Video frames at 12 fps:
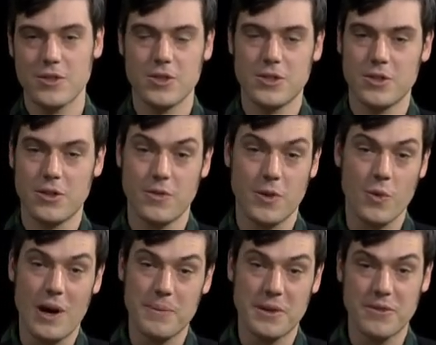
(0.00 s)
search for
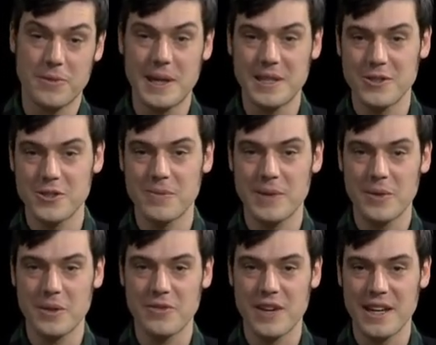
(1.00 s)
Cooperative Vermont. You should be
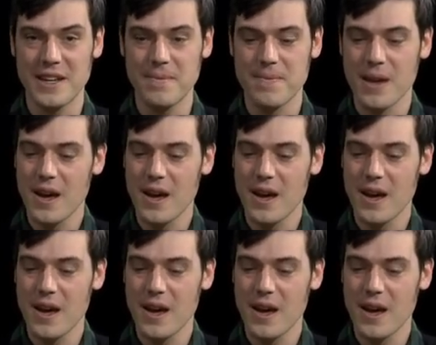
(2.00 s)
able to find it.